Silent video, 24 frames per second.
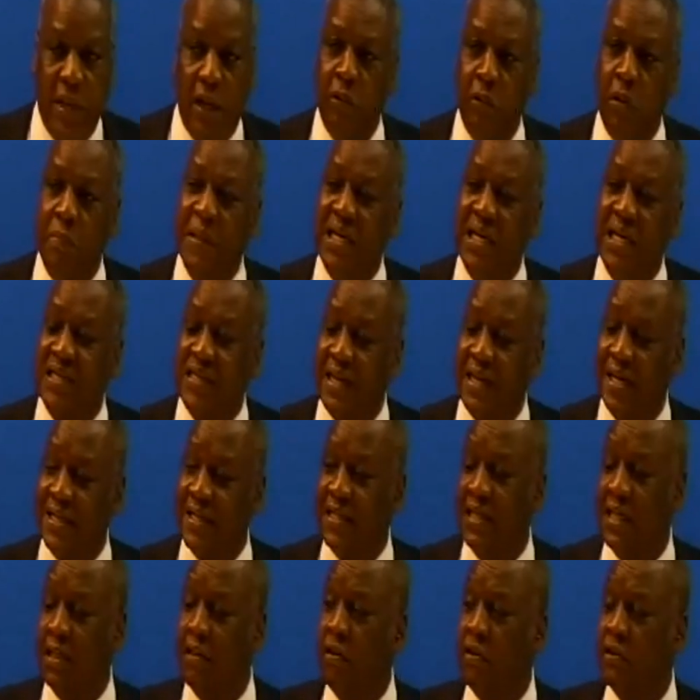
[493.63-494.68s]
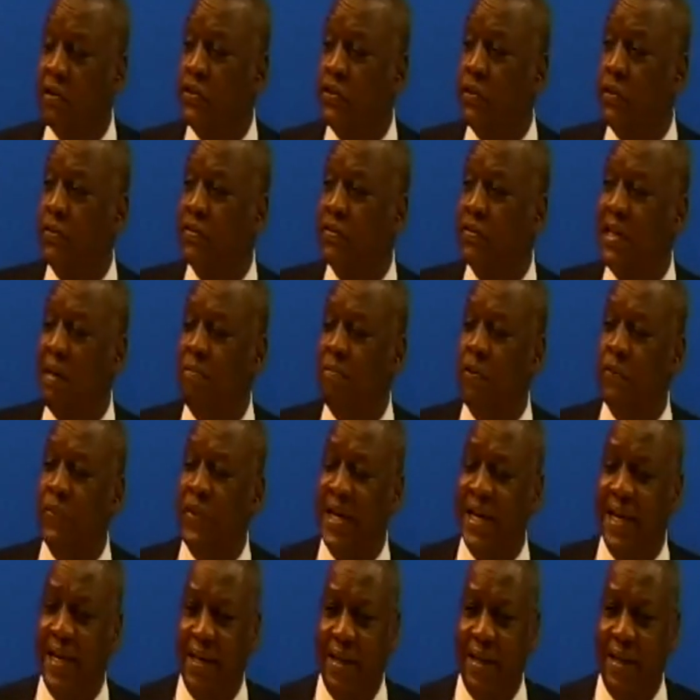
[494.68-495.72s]
we'll be discussing also some of the
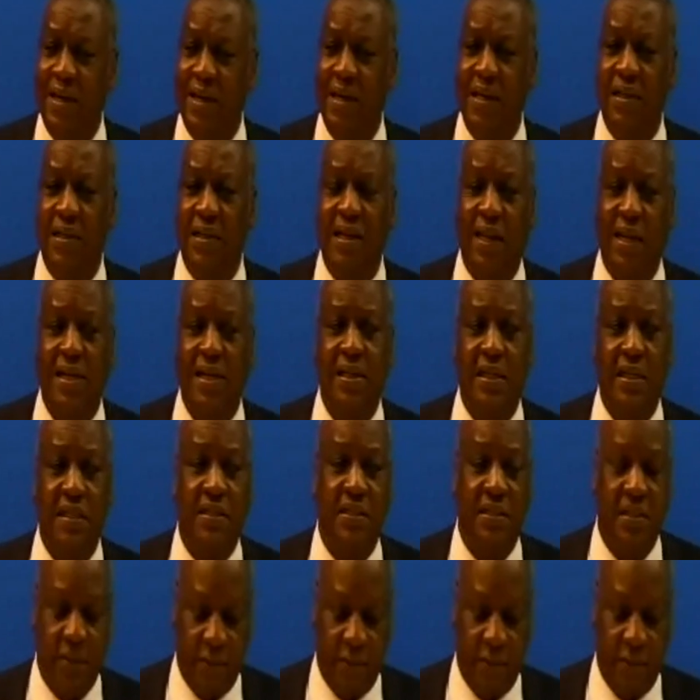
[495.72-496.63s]
key challenges